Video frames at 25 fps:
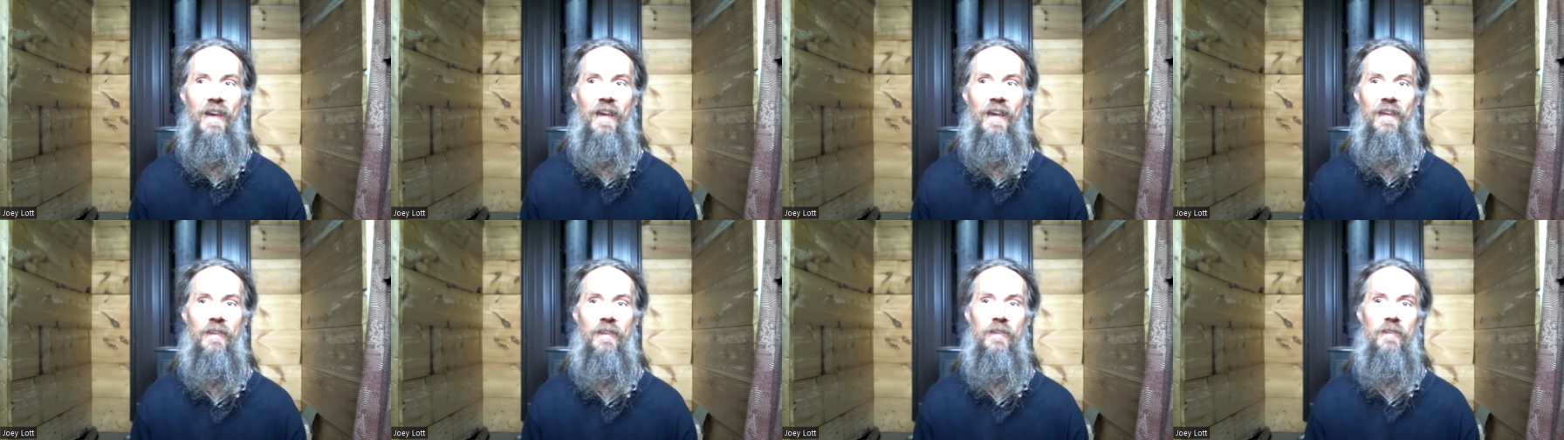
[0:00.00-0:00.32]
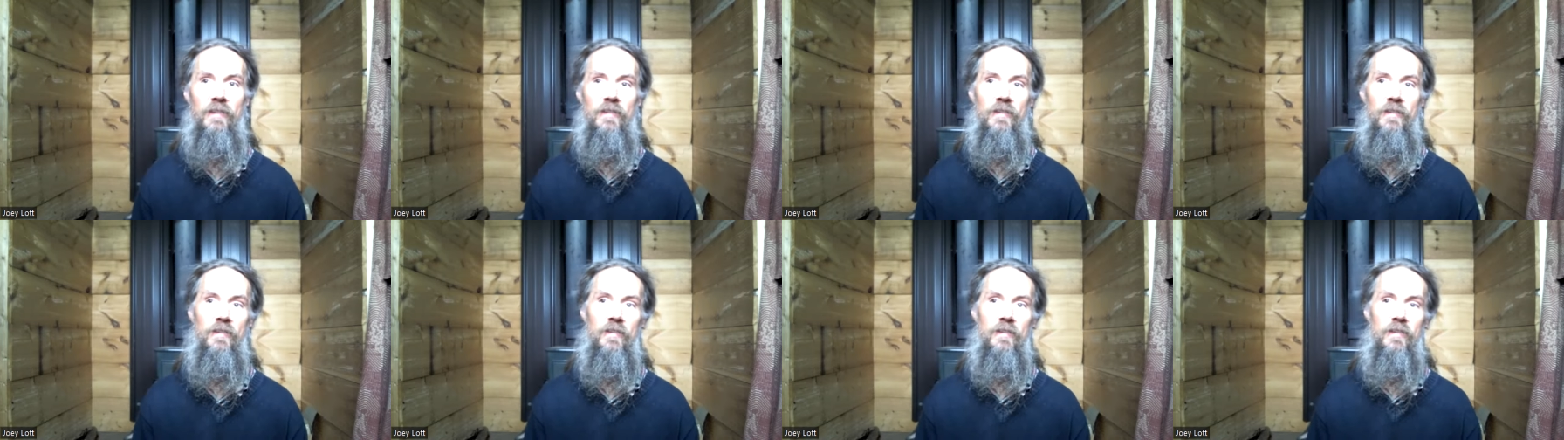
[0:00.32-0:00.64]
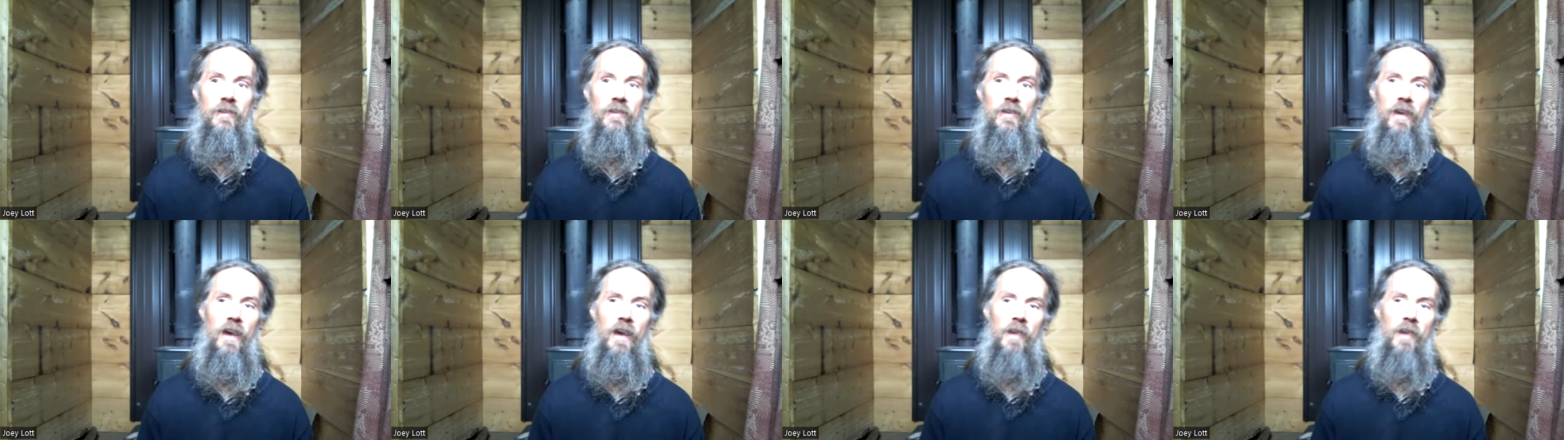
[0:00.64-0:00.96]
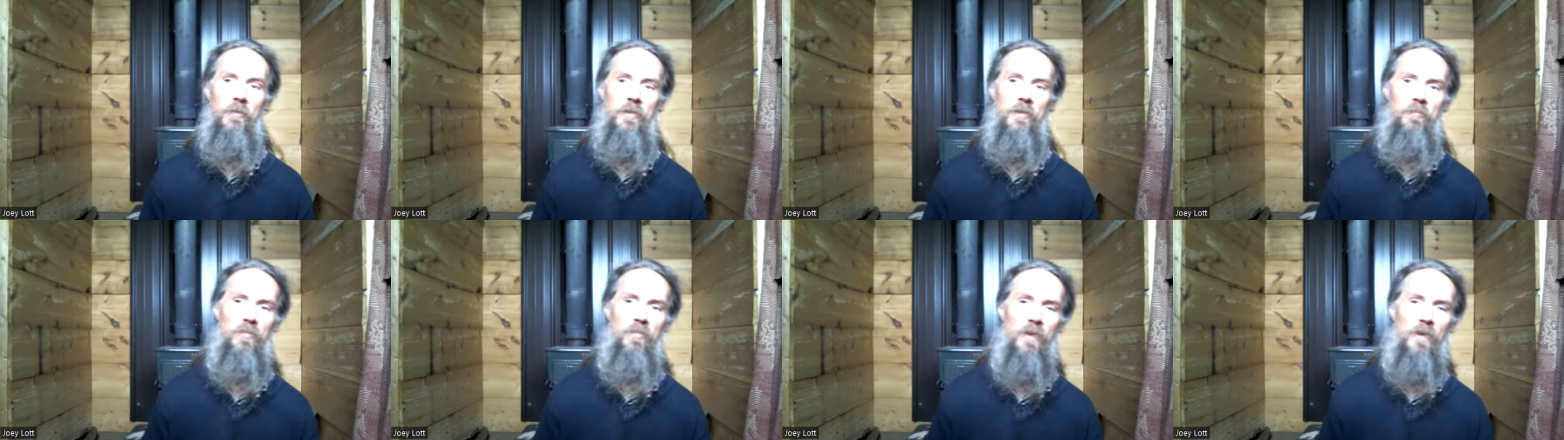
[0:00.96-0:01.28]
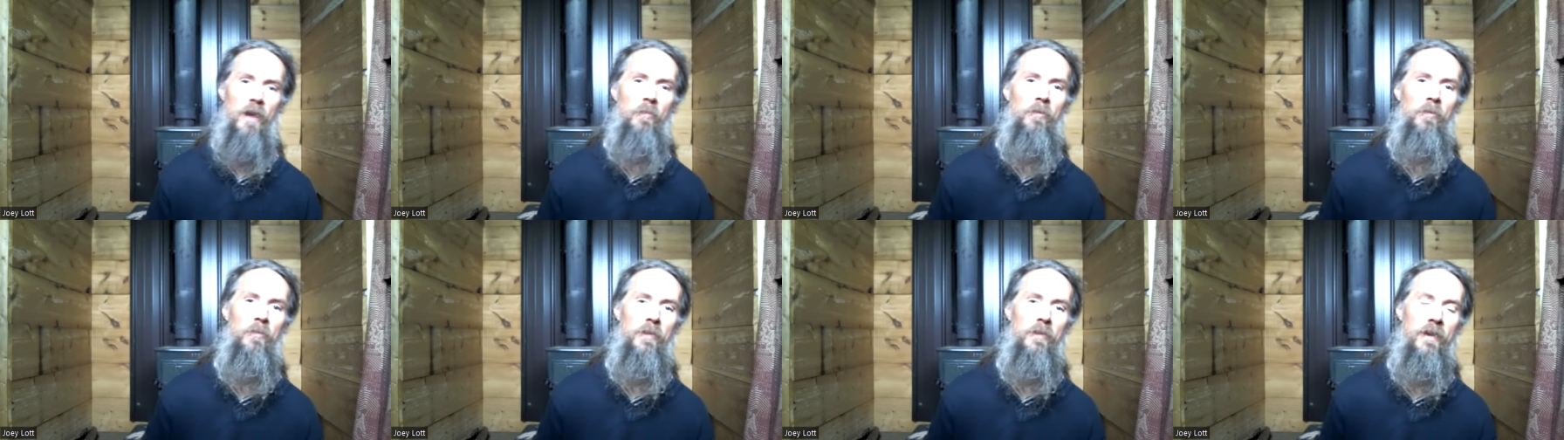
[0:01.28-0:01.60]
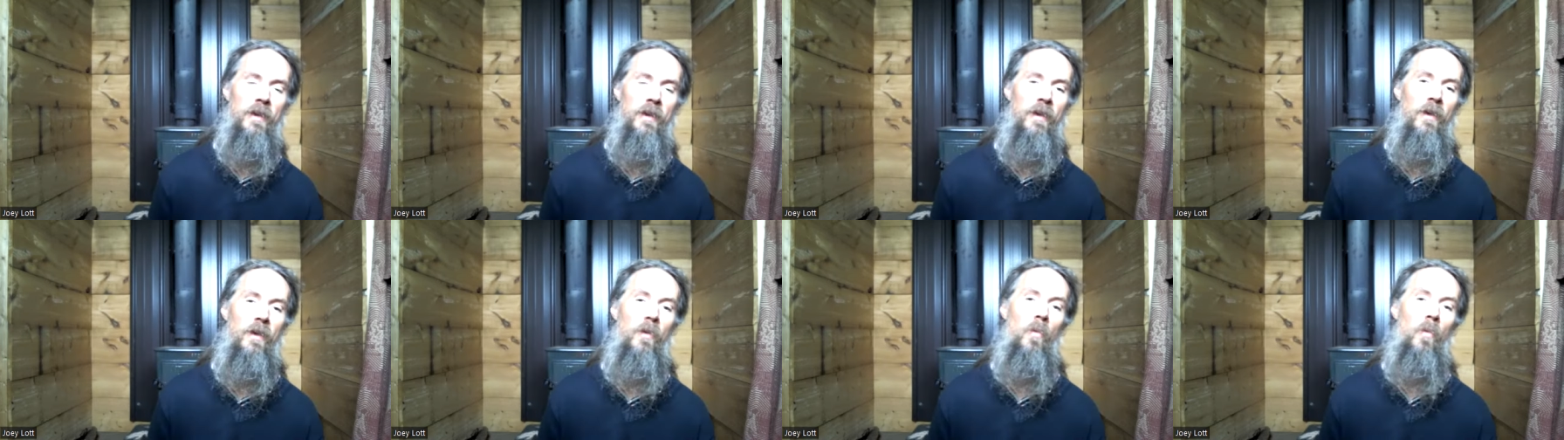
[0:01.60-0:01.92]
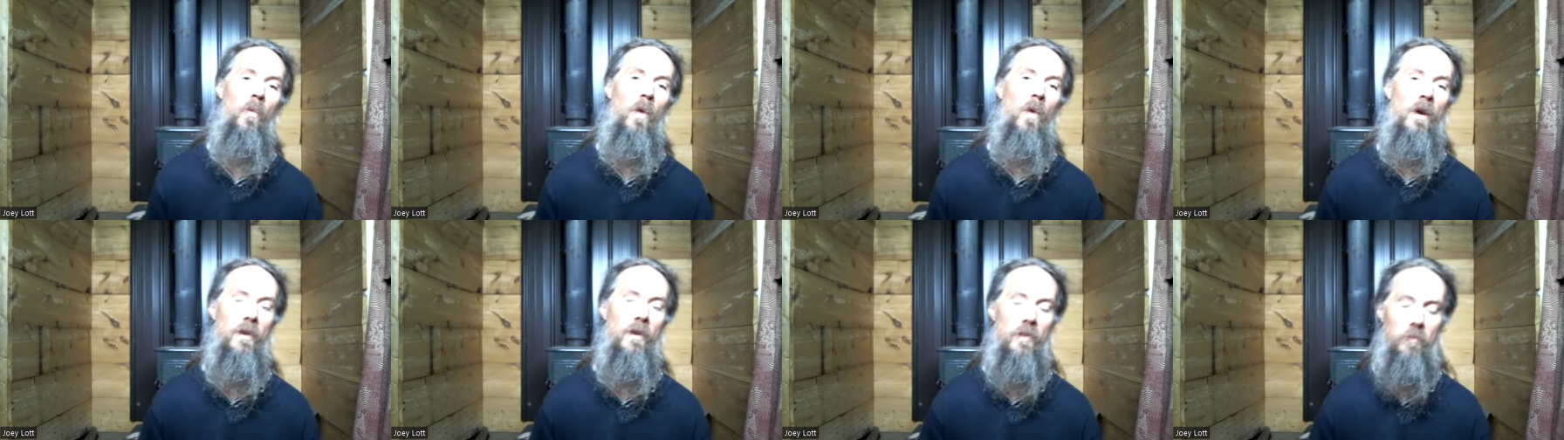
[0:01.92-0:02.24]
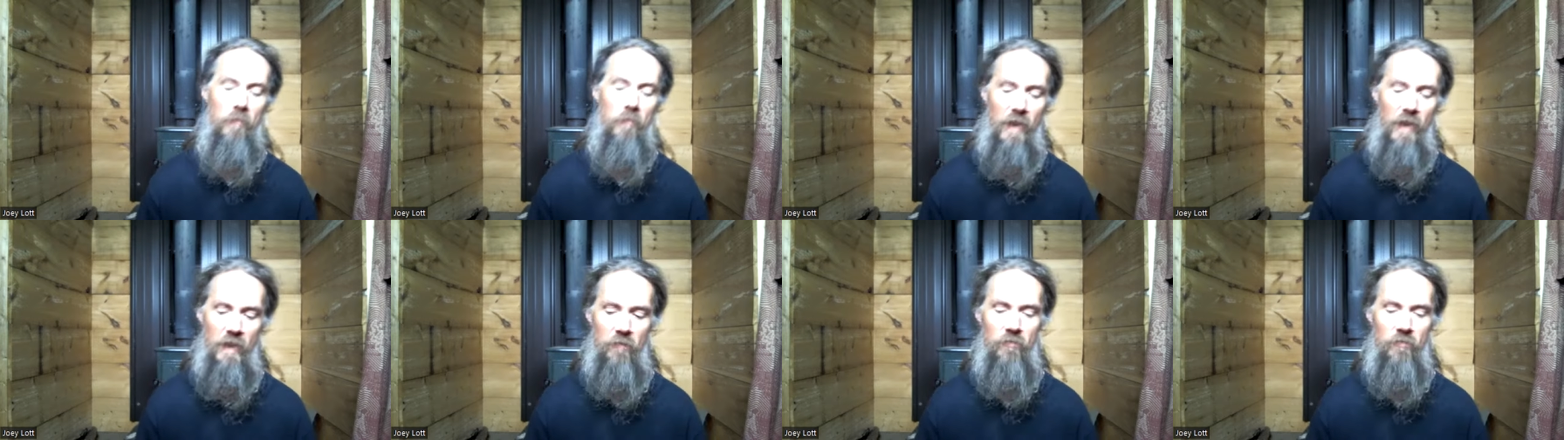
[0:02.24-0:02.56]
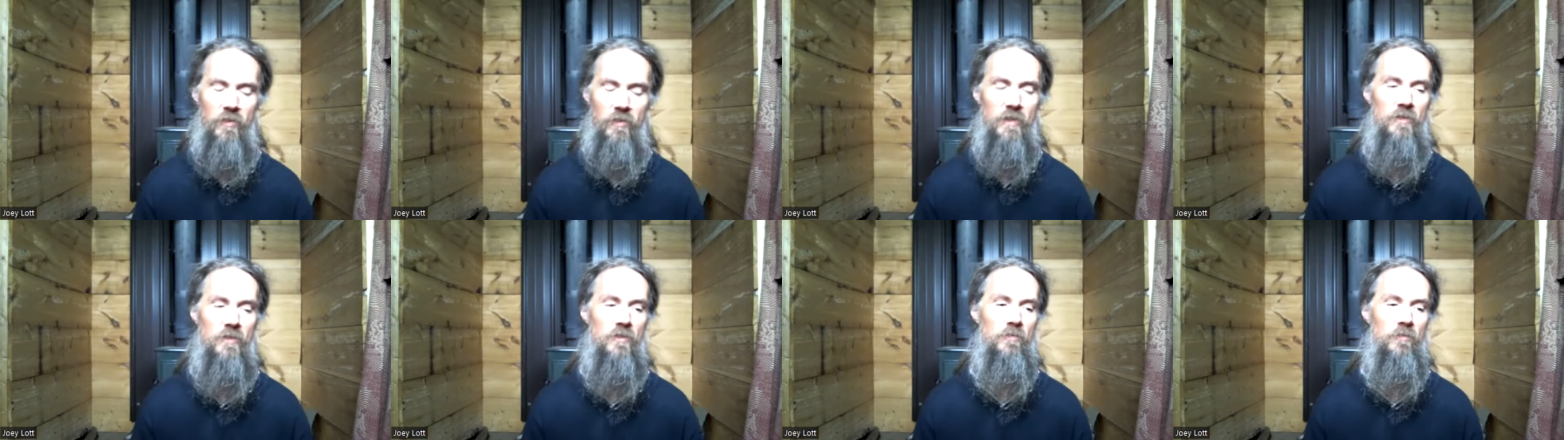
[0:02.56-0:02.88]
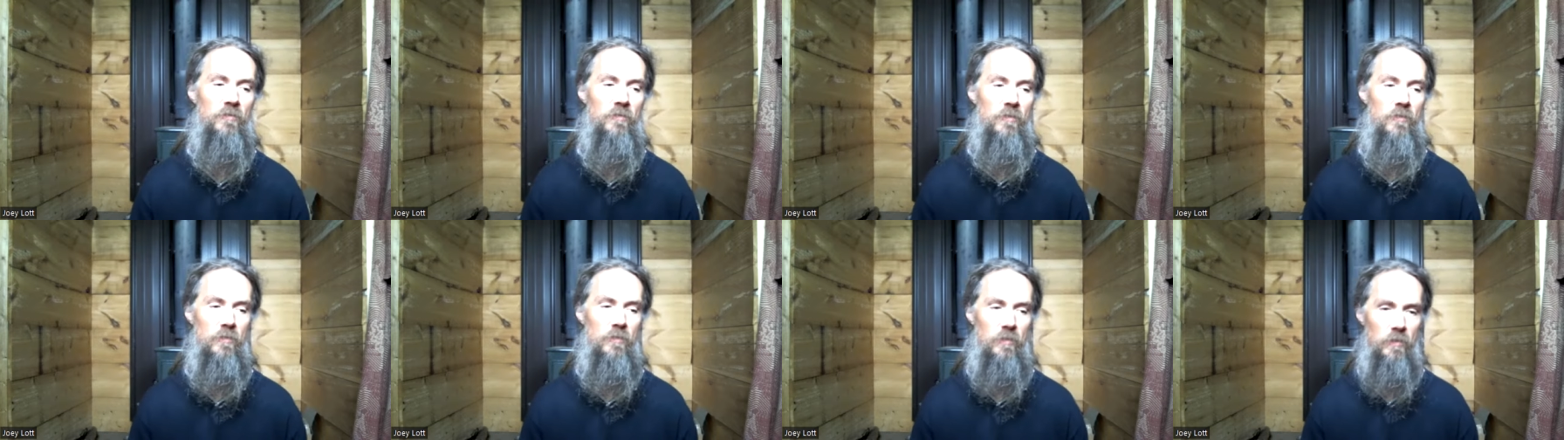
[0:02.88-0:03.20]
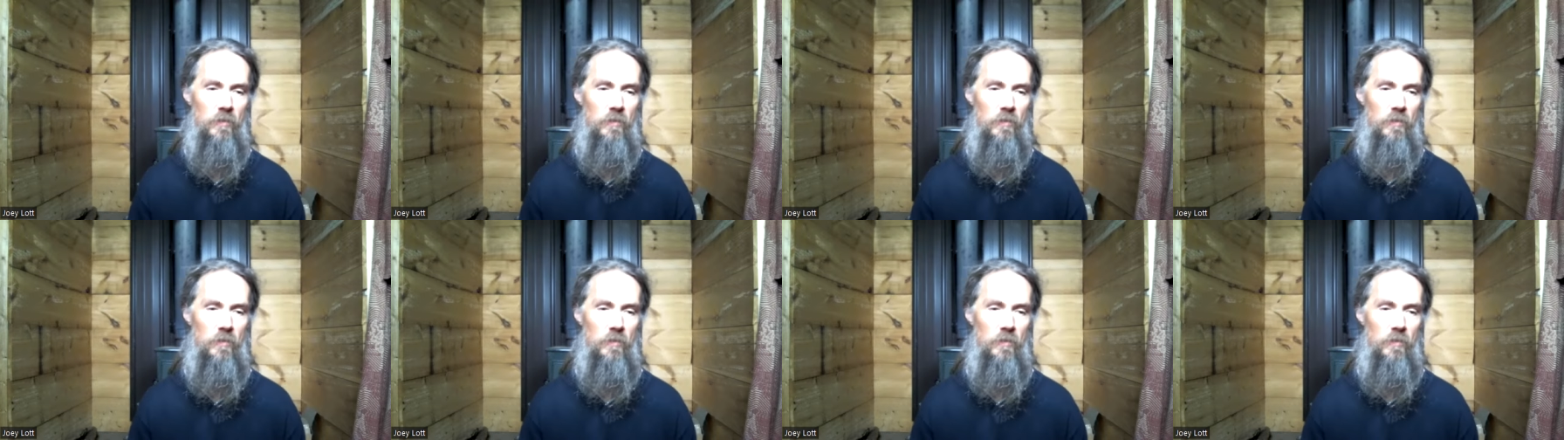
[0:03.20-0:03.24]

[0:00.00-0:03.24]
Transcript: And I mean, probably one of the benefits of